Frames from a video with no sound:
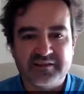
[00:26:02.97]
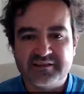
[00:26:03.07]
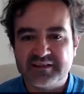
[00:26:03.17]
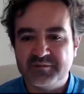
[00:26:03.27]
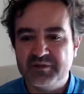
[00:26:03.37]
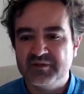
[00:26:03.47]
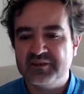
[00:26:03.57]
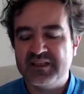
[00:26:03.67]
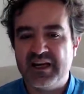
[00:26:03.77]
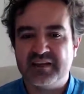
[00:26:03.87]

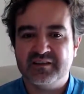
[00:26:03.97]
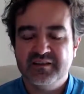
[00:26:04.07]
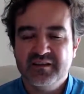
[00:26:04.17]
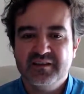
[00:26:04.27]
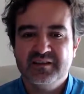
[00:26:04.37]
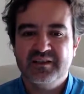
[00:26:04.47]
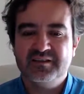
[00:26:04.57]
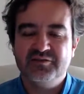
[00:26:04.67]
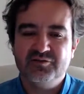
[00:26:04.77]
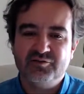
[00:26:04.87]
Accessibility Act,
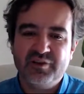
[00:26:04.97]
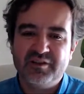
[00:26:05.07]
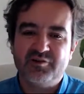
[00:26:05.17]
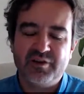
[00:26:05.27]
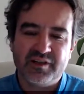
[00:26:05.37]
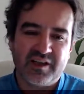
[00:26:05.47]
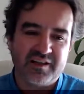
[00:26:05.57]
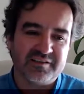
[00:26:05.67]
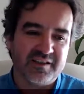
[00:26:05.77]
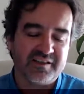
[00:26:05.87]
and you really
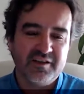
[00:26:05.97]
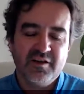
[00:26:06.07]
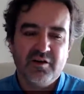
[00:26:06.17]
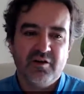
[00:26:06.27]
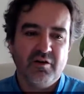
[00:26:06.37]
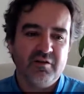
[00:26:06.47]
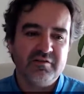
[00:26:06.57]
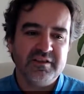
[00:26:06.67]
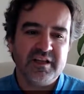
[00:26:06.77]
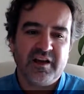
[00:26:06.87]
realize that all
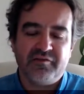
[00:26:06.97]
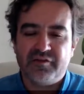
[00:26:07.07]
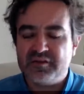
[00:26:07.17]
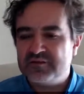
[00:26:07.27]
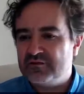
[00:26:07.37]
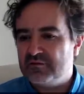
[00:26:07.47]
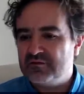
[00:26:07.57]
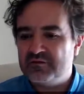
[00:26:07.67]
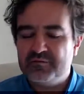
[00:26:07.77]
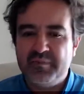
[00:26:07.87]
the effort
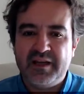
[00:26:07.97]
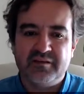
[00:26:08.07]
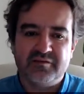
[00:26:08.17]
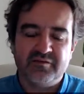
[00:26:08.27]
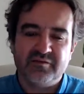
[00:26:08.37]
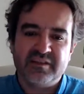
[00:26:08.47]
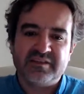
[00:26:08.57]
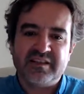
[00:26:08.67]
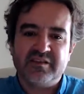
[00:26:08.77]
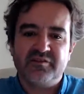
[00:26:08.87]
made on the
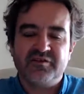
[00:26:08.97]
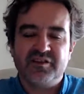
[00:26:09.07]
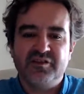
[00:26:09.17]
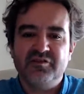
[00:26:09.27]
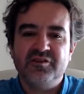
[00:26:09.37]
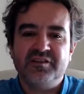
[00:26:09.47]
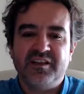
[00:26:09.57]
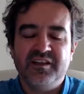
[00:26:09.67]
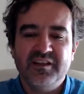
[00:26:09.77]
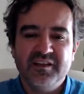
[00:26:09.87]
side of
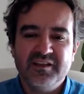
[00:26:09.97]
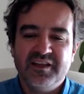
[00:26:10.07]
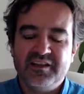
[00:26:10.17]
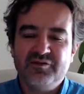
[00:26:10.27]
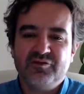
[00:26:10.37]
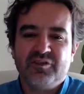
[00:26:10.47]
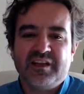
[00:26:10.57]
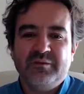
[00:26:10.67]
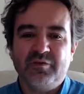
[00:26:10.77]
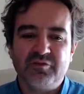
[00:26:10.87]
security, and you're not
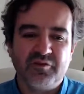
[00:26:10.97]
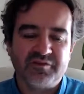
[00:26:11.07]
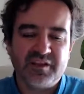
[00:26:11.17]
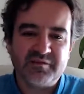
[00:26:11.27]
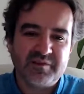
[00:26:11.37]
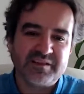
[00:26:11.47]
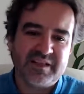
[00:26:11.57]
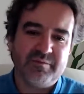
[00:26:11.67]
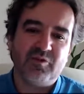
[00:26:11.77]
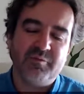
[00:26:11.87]
able to observe the
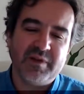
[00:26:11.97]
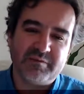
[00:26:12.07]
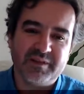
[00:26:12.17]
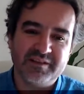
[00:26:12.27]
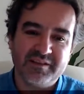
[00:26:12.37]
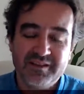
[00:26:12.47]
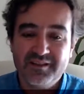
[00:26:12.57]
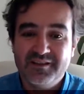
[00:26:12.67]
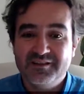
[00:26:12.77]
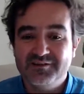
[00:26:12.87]
same commitment
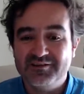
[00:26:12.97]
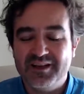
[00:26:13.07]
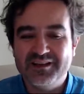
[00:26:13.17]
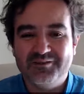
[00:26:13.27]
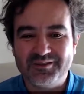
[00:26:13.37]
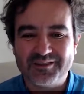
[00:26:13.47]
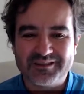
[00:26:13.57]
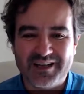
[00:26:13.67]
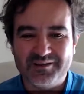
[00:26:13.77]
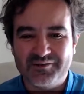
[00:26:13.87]
on the
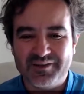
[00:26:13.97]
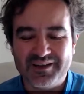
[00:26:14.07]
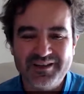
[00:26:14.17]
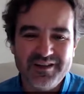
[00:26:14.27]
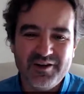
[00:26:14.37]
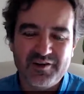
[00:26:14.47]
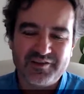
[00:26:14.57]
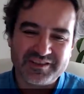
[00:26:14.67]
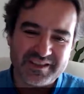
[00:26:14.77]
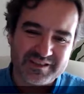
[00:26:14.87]
side of
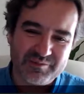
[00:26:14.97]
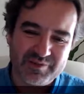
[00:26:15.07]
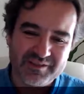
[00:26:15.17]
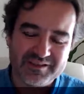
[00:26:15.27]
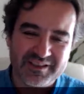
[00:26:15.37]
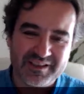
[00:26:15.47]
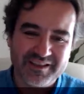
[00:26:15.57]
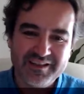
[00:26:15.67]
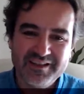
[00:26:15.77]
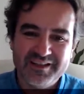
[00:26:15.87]

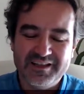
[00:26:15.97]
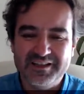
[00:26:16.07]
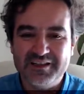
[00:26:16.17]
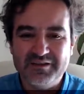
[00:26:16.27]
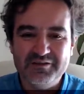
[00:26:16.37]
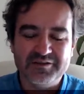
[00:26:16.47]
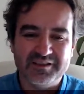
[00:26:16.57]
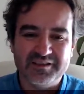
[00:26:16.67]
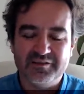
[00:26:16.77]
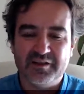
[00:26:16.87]
accessibility and inclusion.